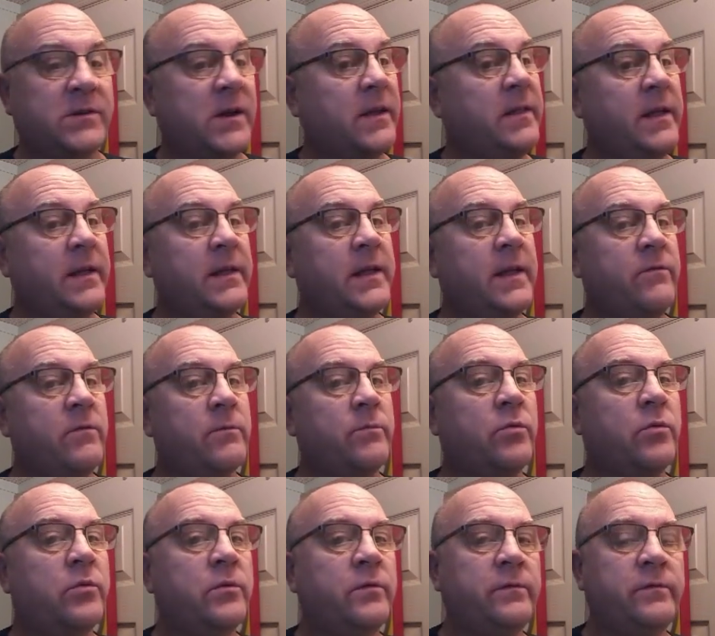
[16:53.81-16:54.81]
I think they've
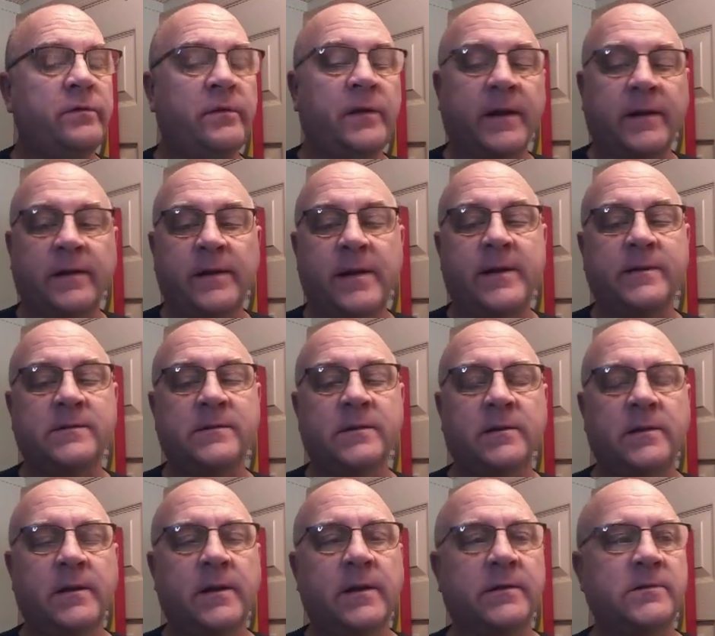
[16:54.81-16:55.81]
improved techniques
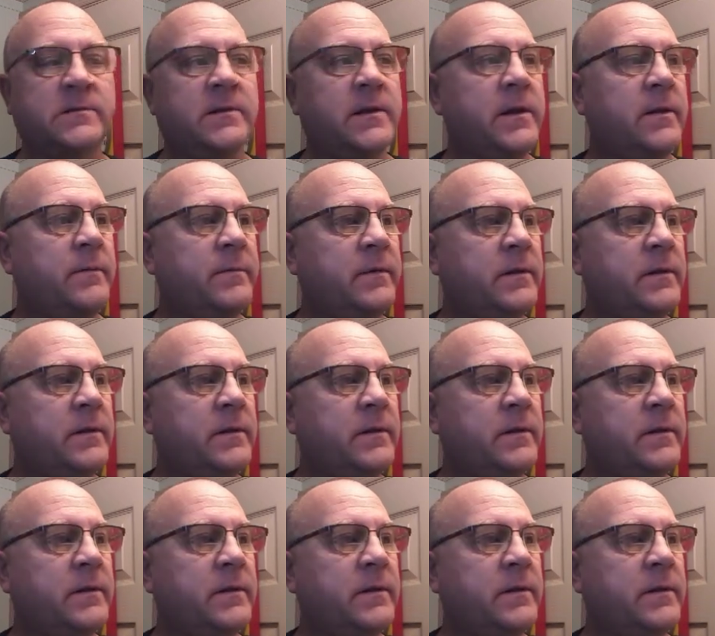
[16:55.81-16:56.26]
and things now,